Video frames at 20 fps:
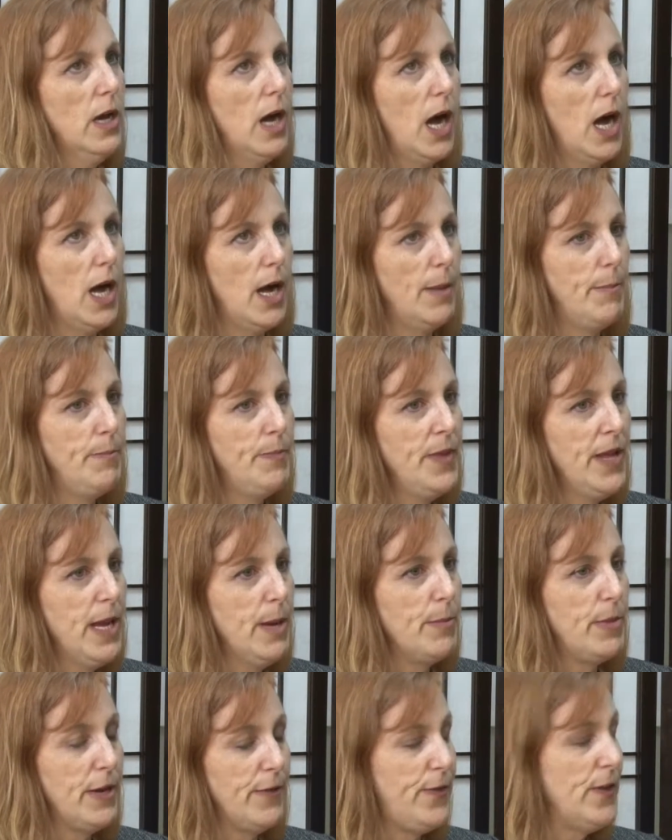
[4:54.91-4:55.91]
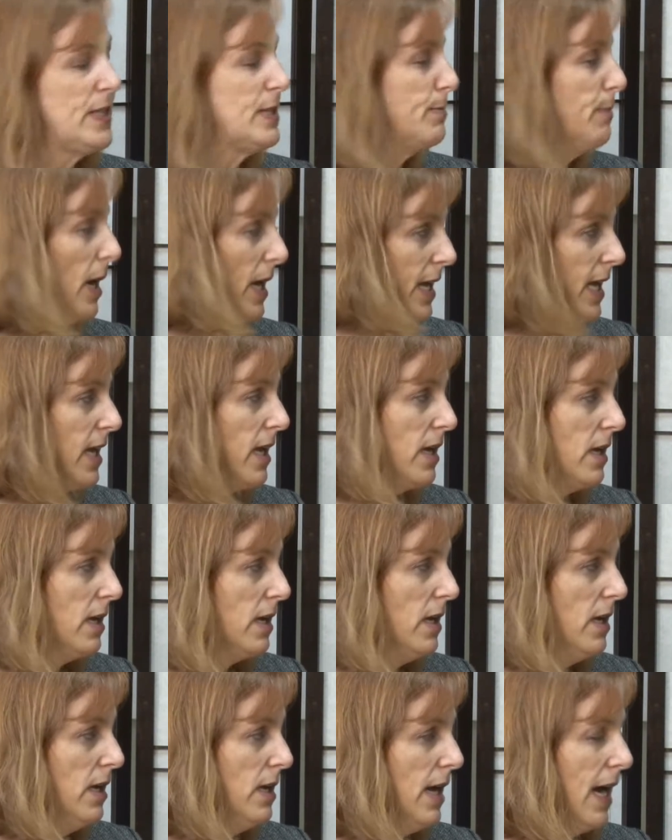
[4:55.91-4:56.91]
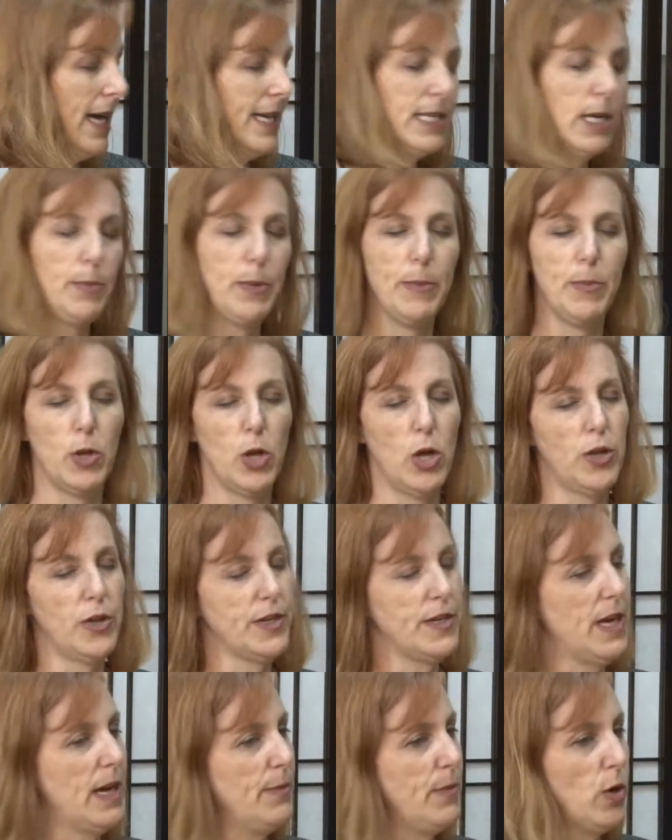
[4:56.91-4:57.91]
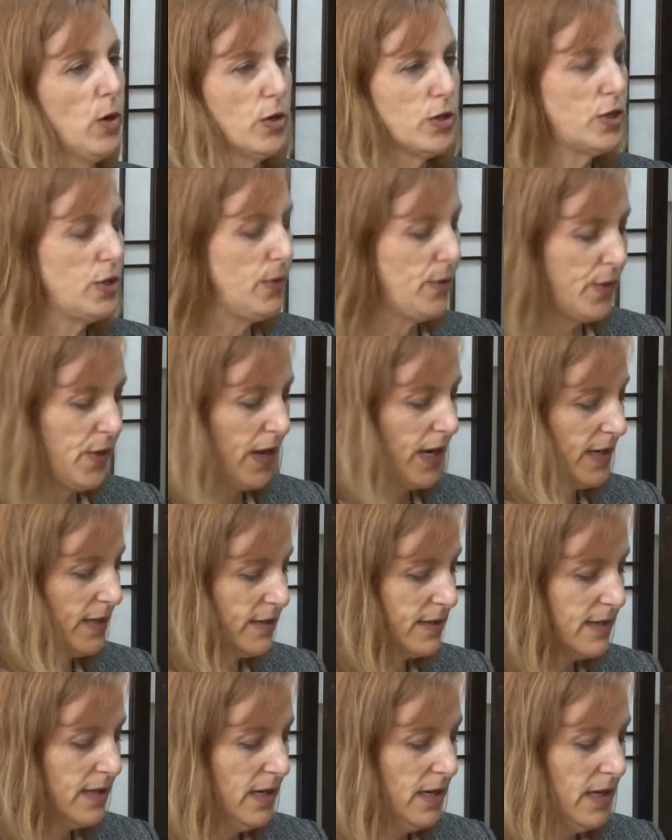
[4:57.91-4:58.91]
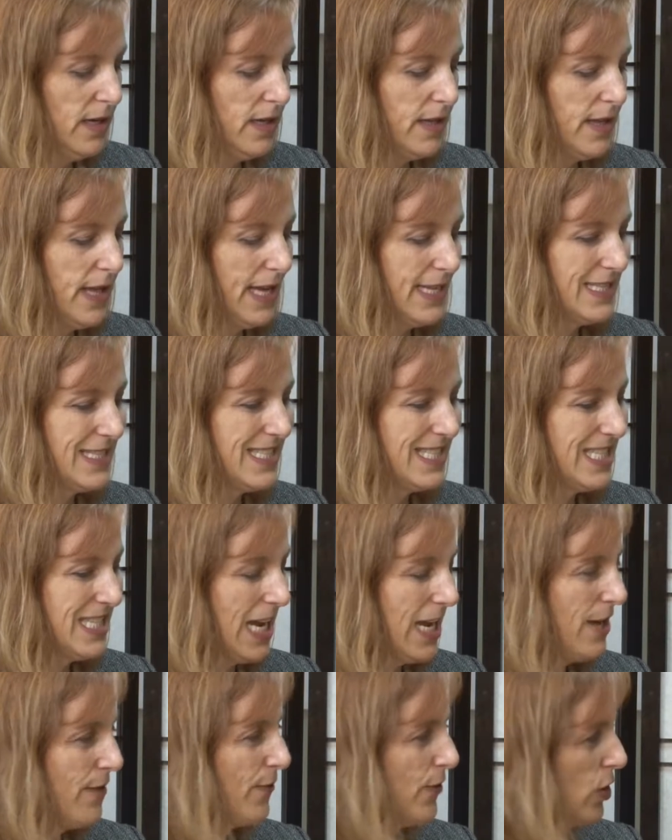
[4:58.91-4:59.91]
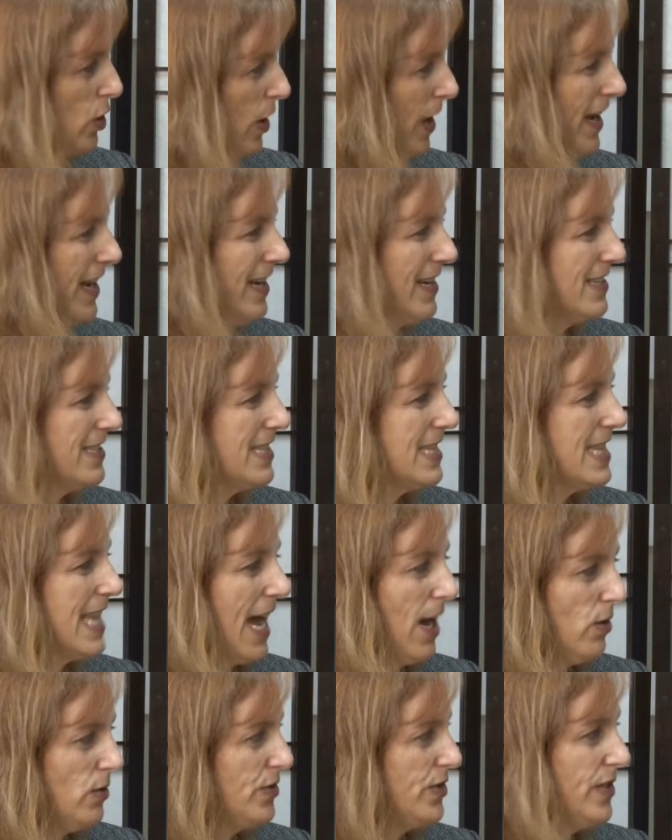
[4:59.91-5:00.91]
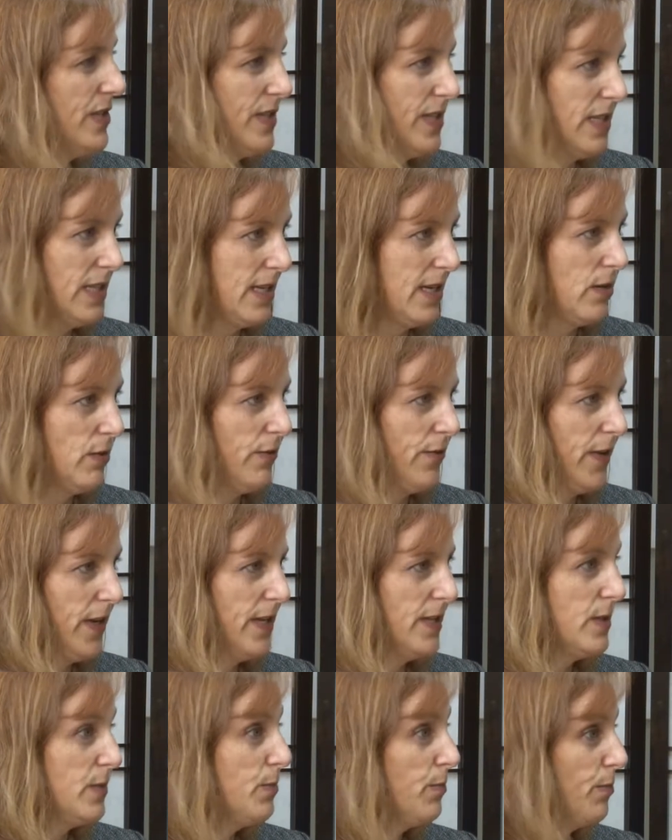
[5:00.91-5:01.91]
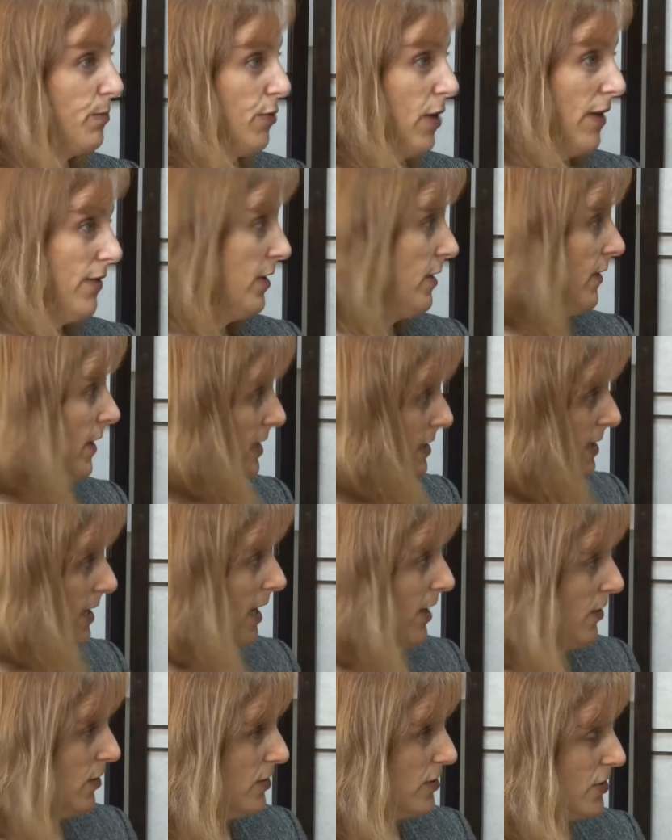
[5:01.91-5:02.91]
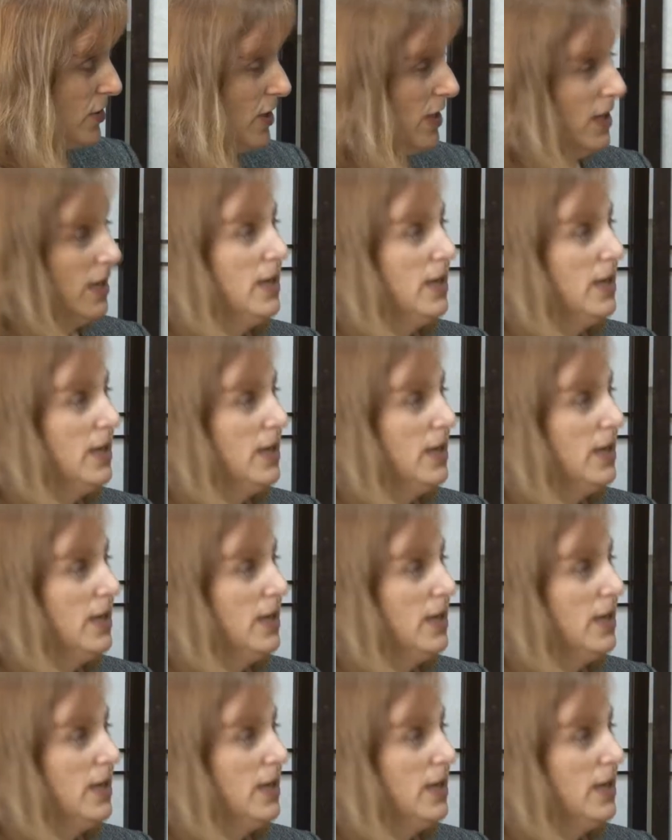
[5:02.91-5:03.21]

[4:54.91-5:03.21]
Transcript: Um, but if it's money, mm-hmm. I tell people all the time there are two things that save clients thousands in legal fees: private investigators